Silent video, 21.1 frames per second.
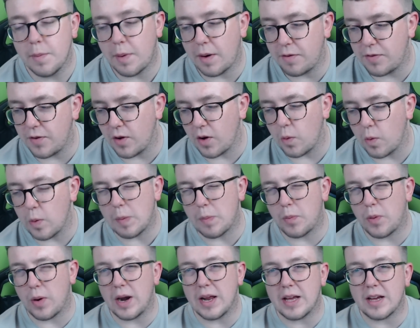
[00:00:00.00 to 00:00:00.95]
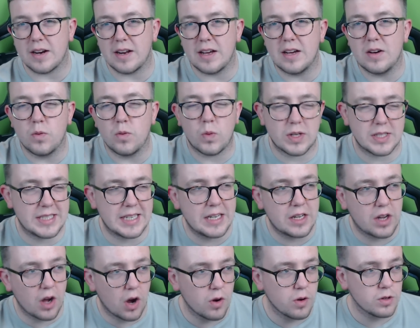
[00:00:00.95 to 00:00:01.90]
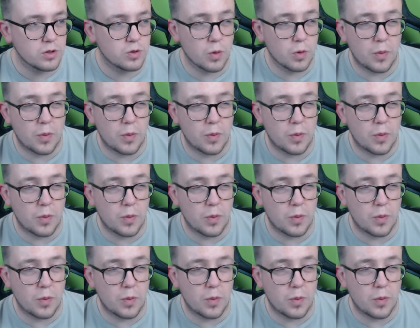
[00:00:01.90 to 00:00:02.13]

But I feel like we're probably gonna, once he goes,